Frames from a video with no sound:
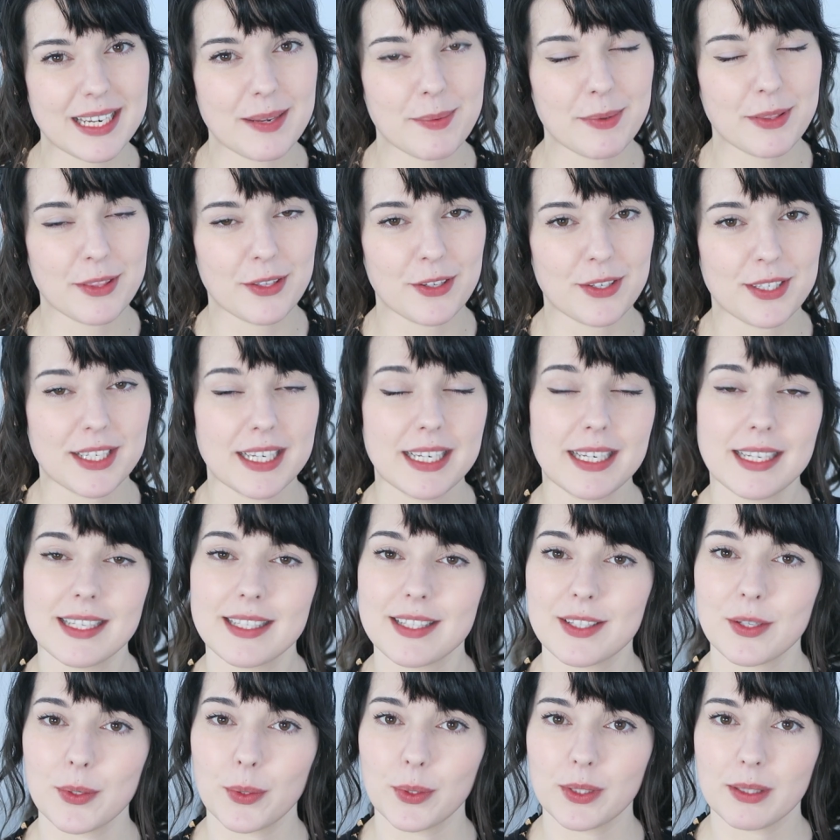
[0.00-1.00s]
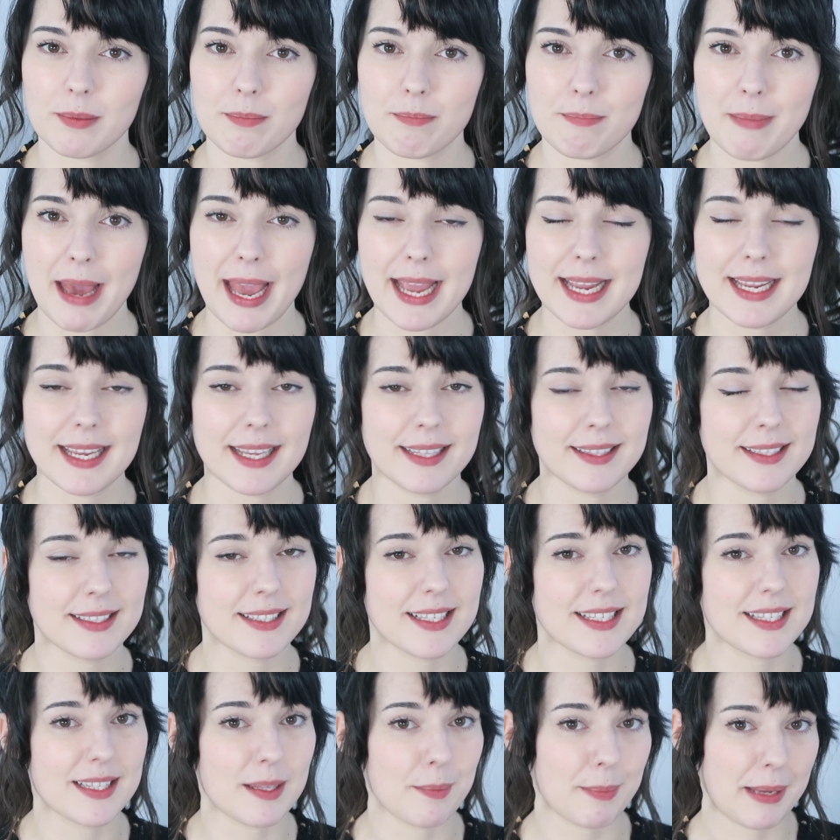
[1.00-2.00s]
Number 13 is called May, and this
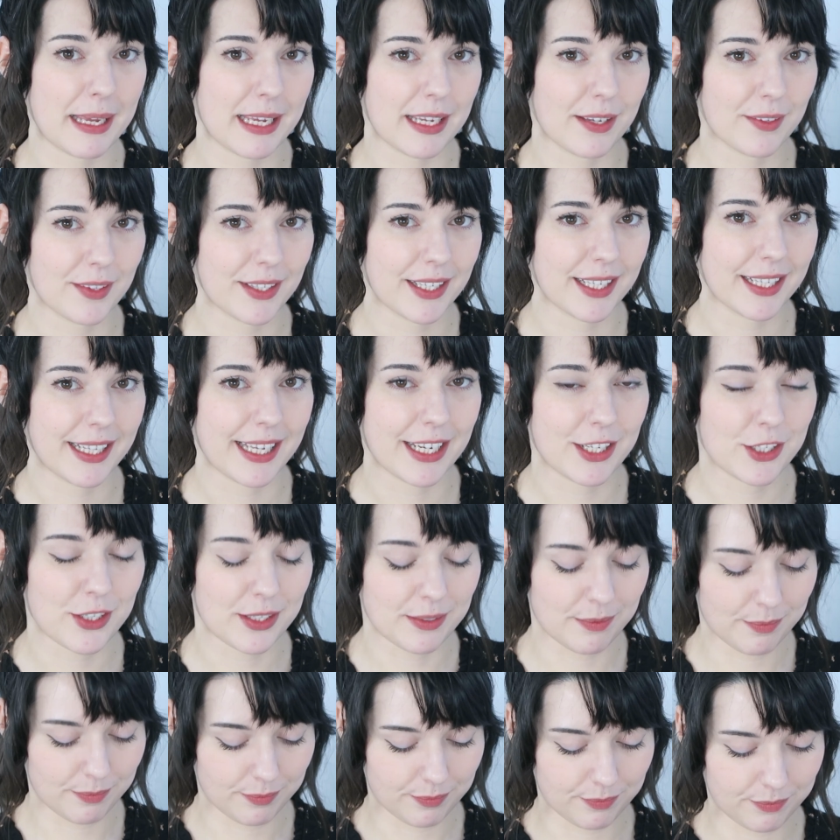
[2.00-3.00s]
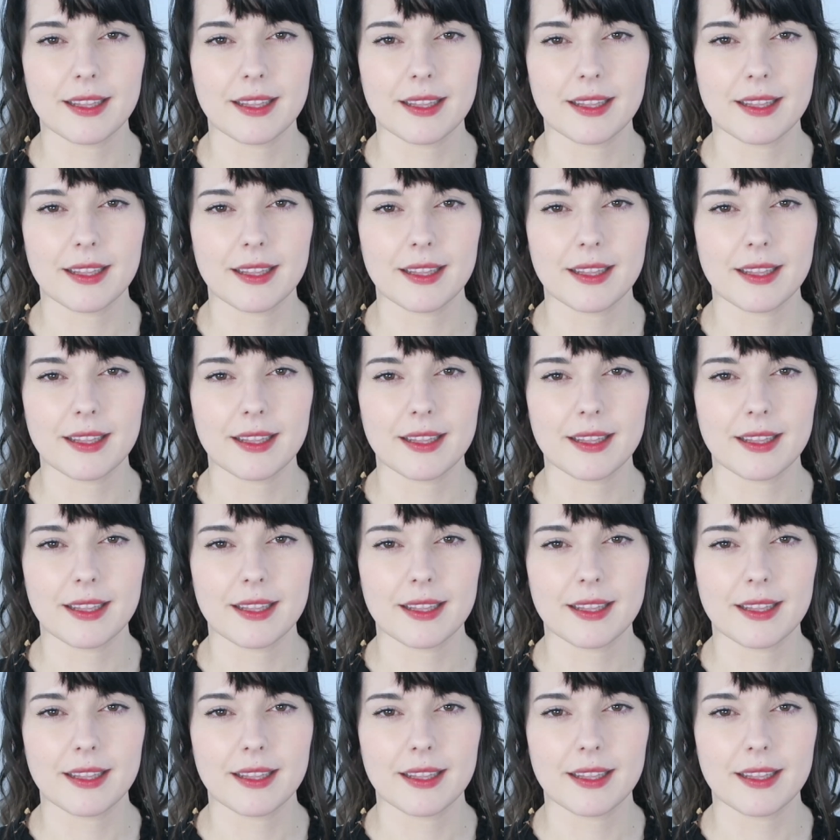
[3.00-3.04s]
is the pink of the collection.